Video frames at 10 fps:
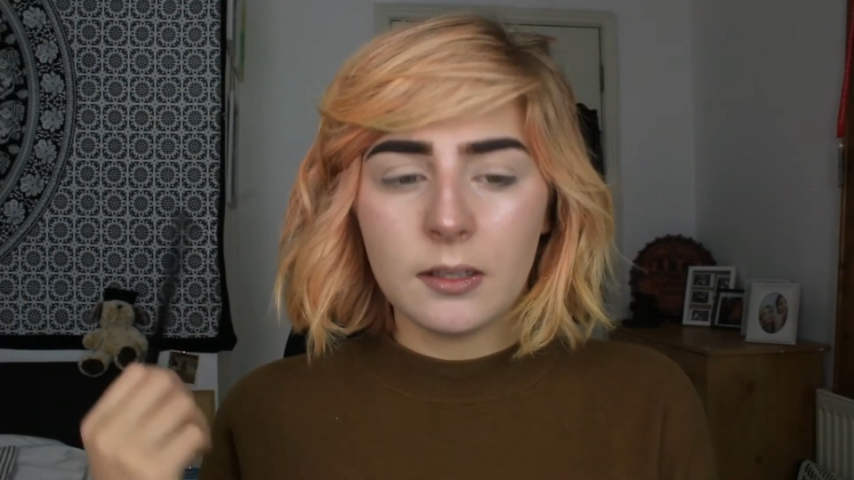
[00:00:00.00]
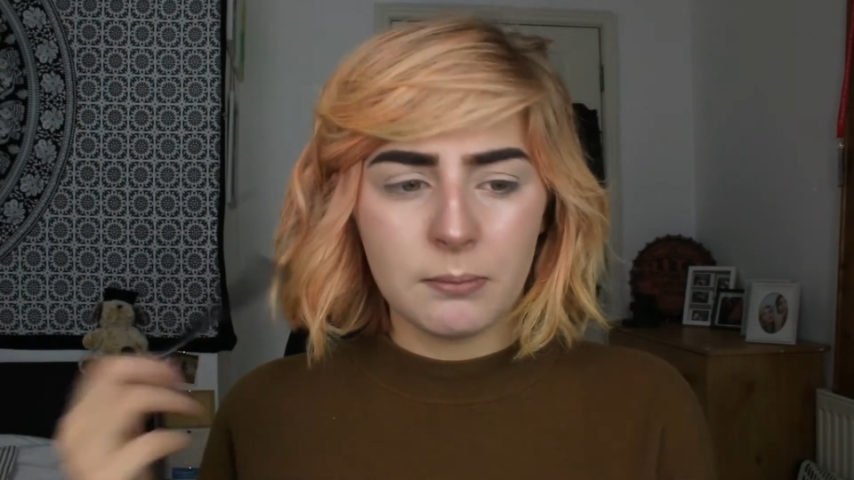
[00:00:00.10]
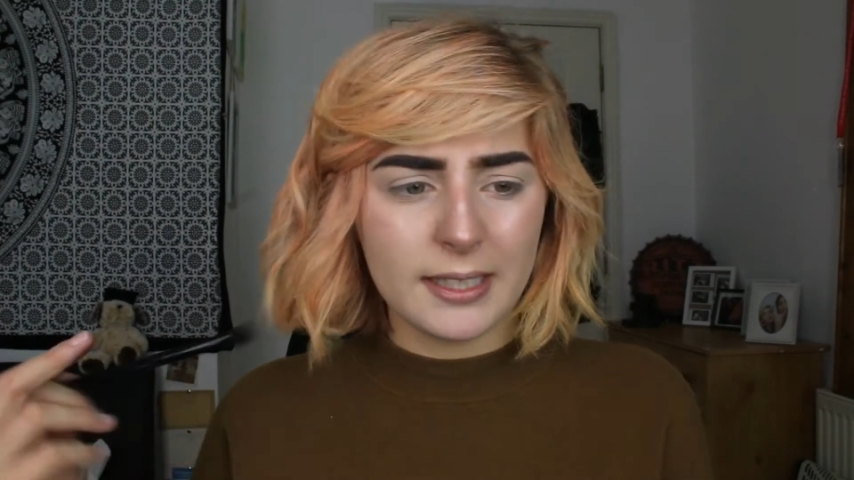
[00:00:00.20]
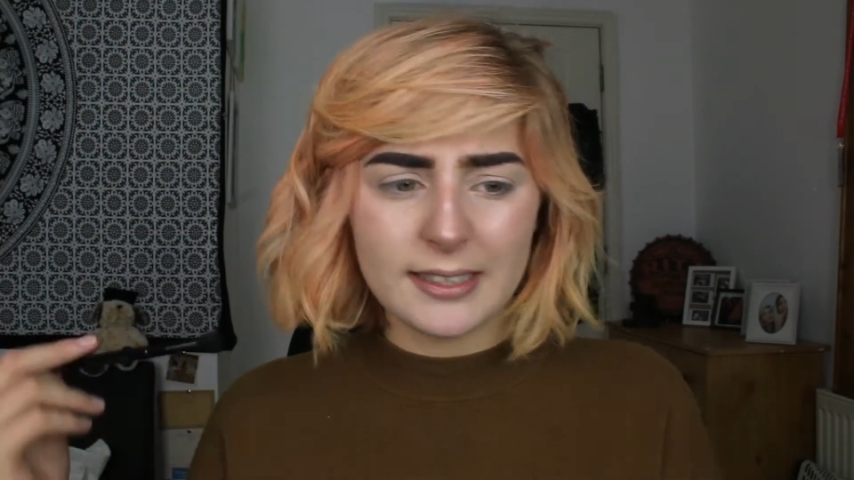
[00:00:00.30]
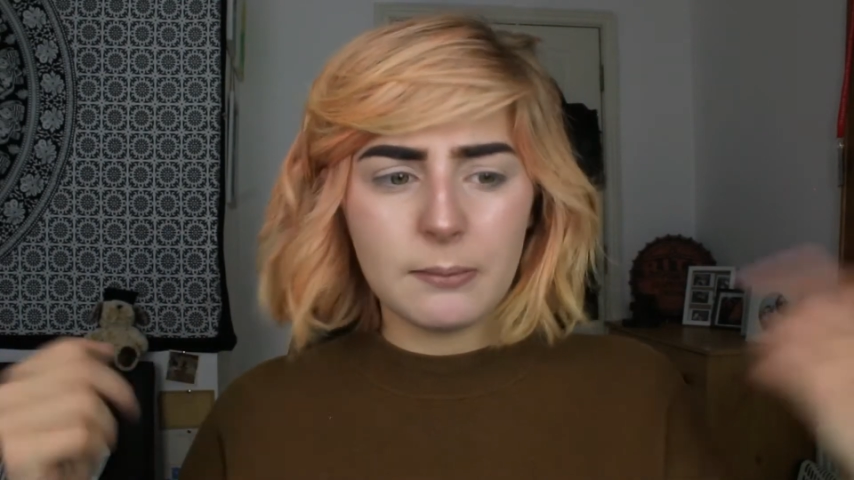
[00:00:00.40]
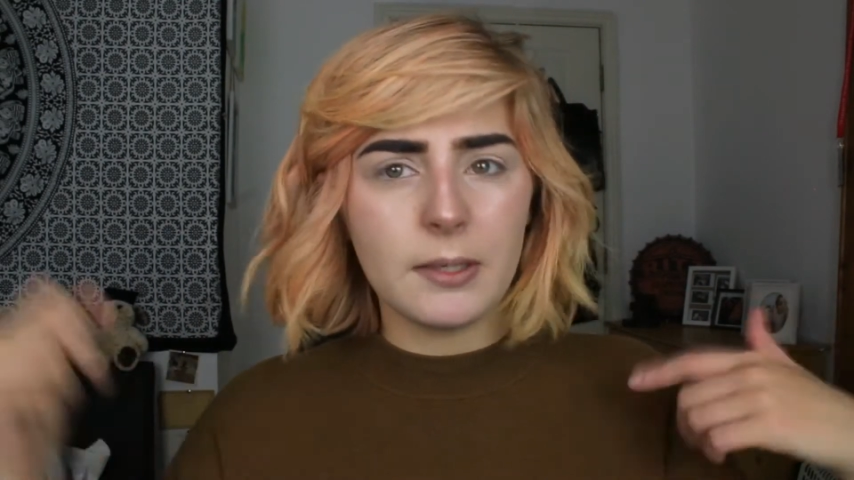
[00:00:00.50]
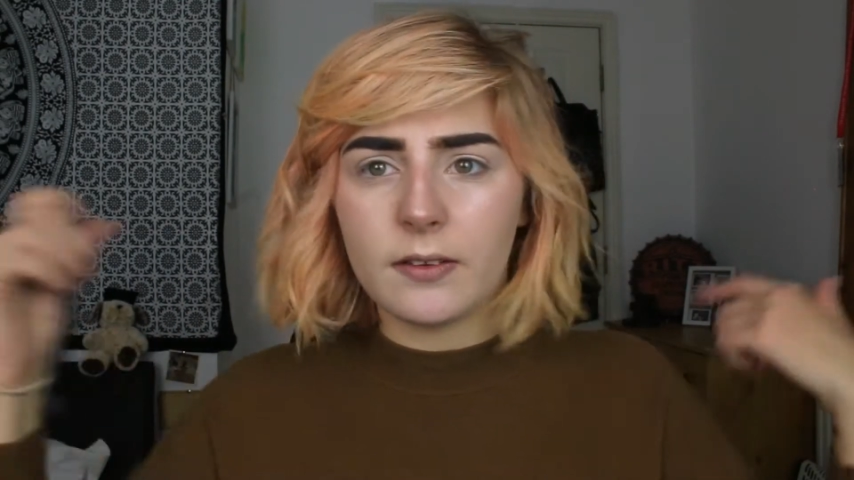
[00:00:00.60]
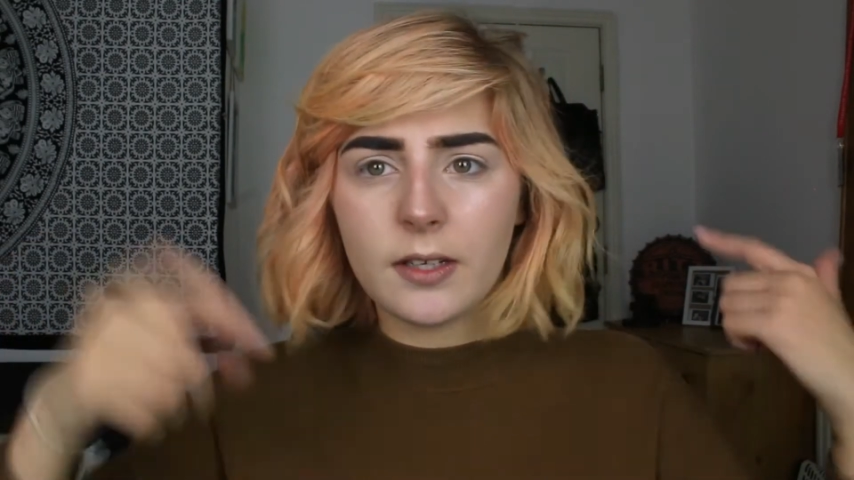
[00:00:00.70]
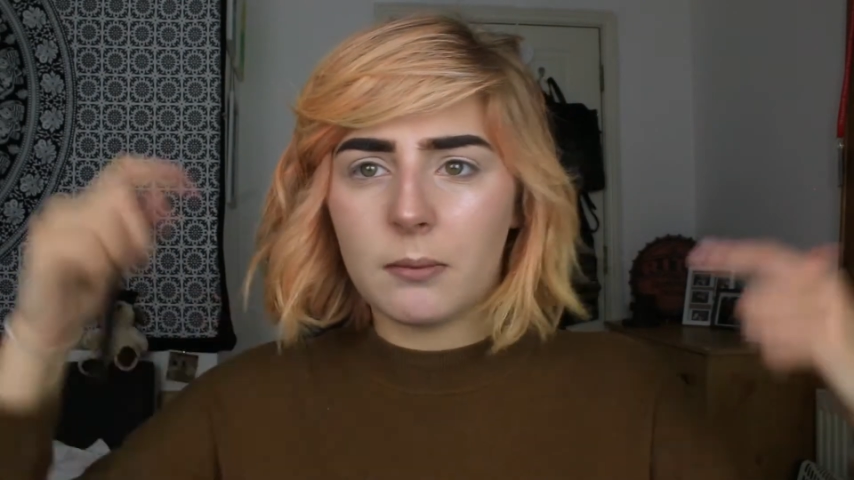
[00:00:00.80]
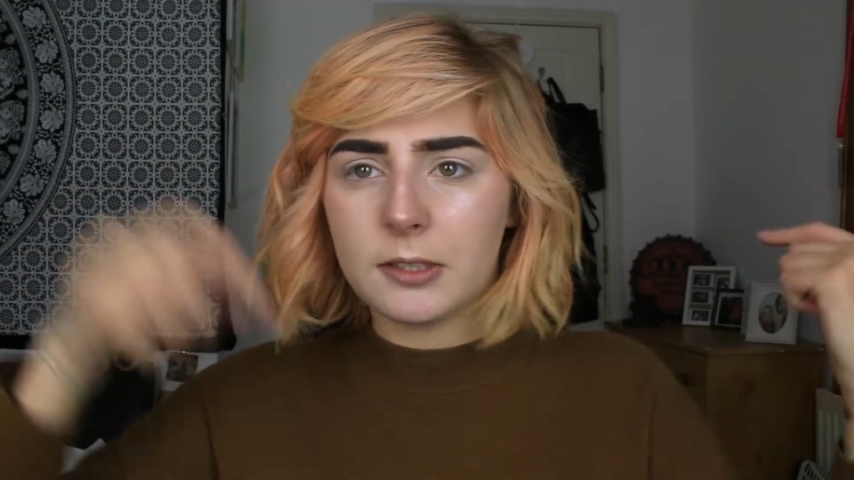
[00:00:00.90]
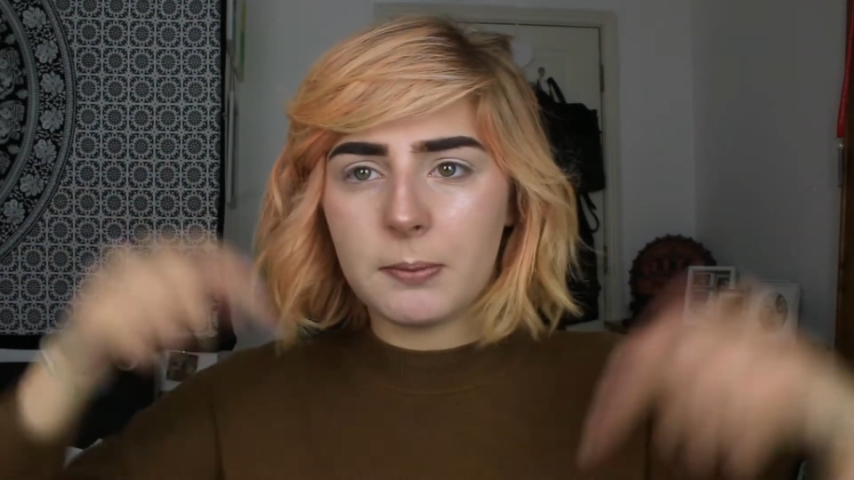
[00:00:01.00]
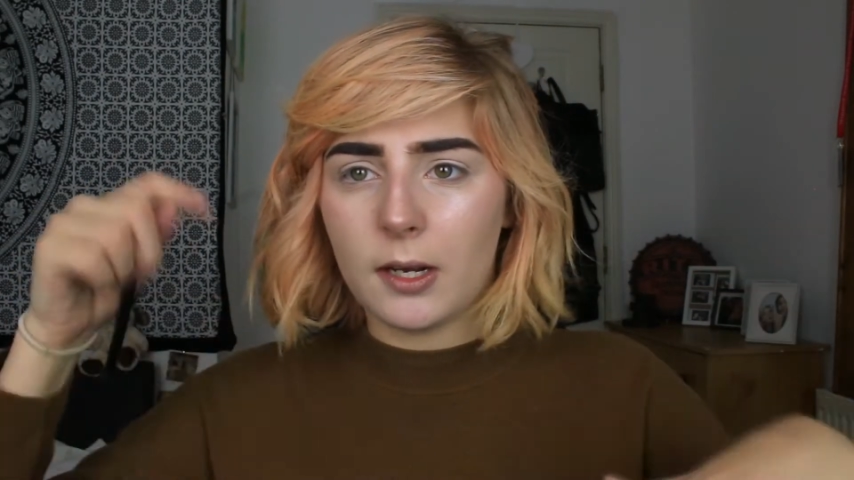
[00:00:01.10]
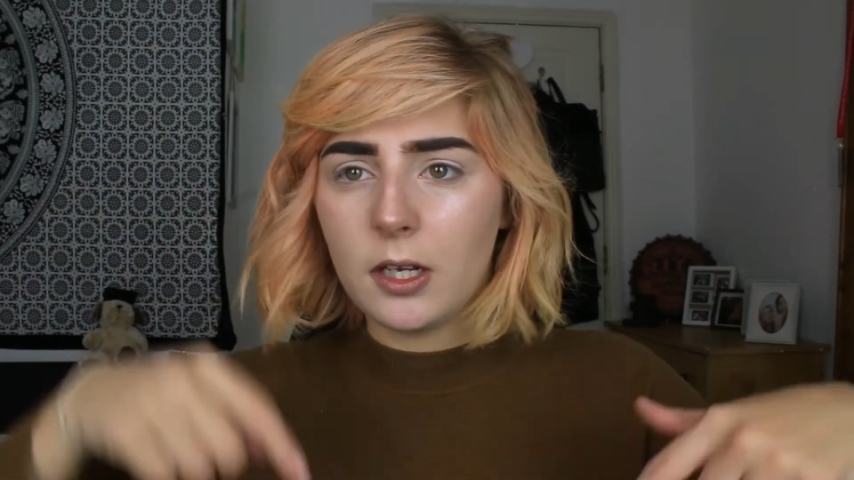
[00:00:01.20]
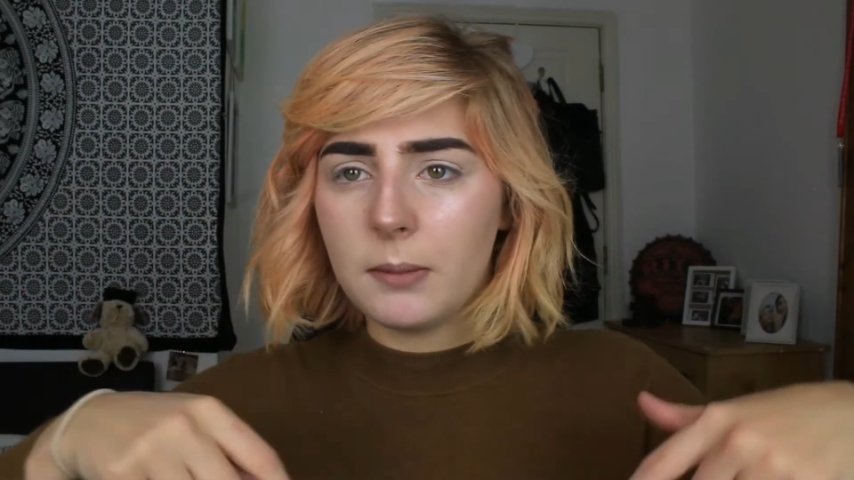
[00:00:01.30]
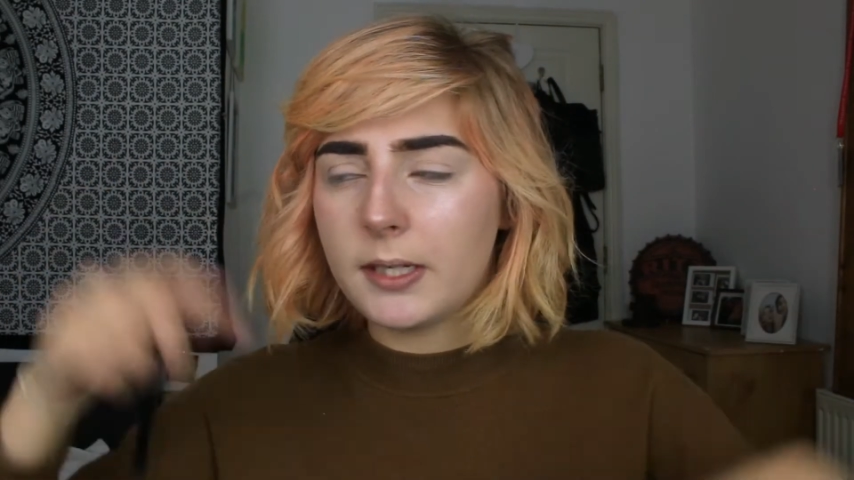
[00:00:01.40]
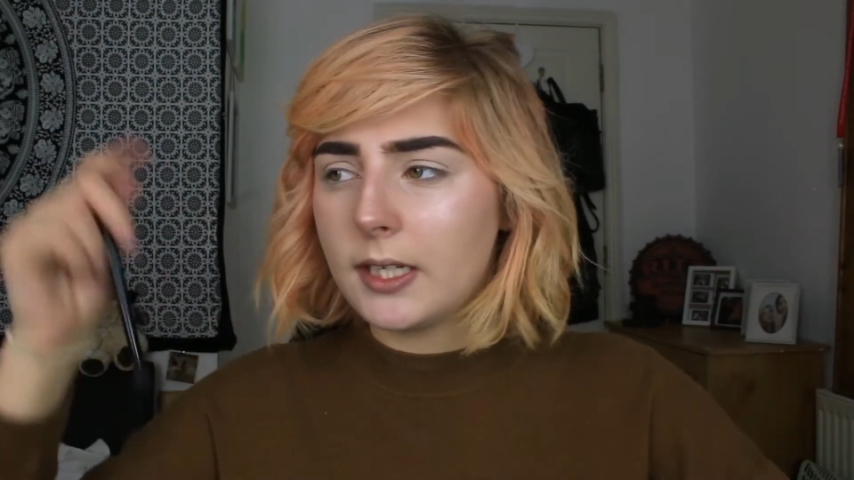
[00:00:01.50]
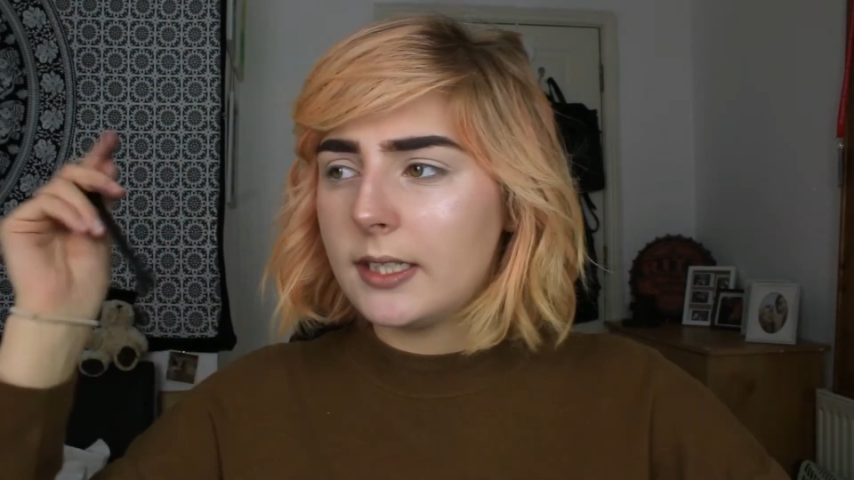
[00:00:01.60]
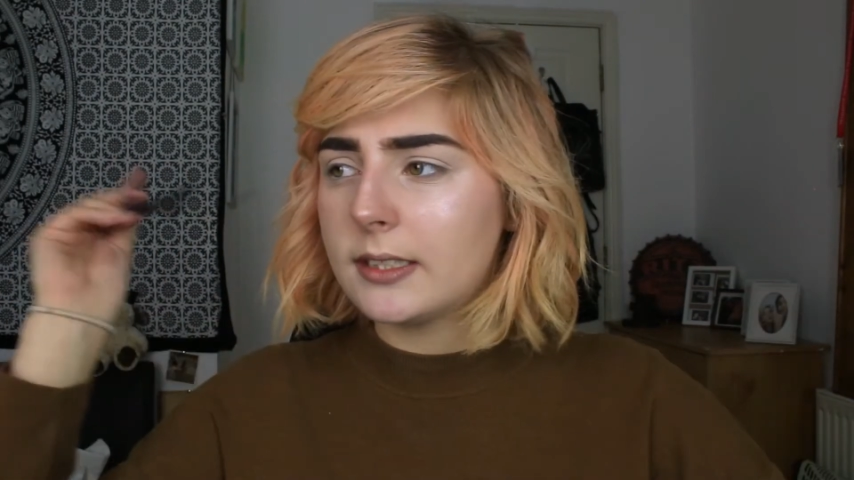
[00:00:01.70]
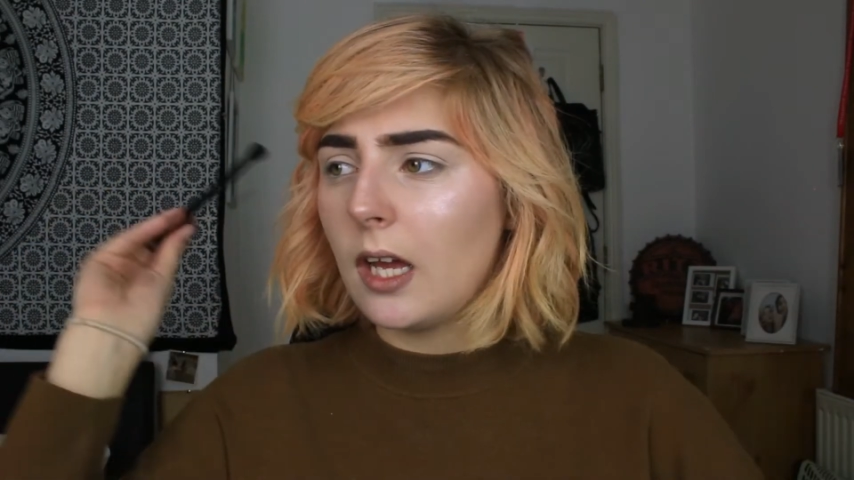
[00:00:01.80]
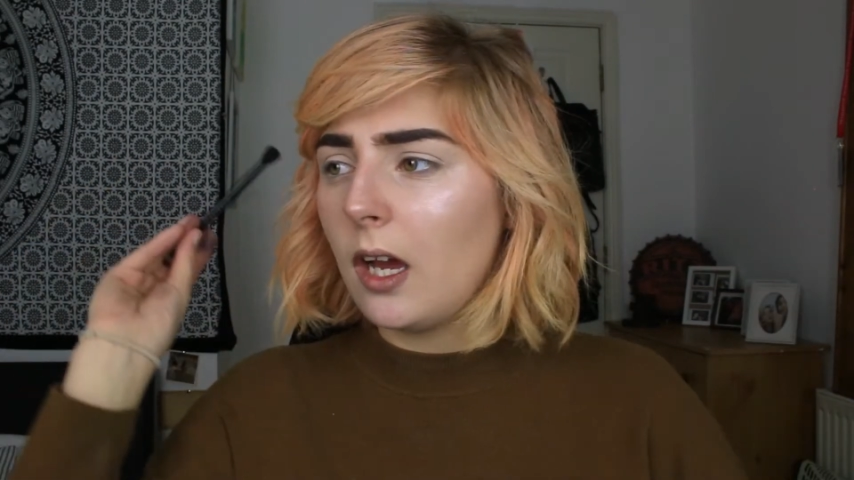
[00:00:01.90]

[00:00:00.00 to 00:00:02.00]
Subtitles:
please let me know in the comments below, because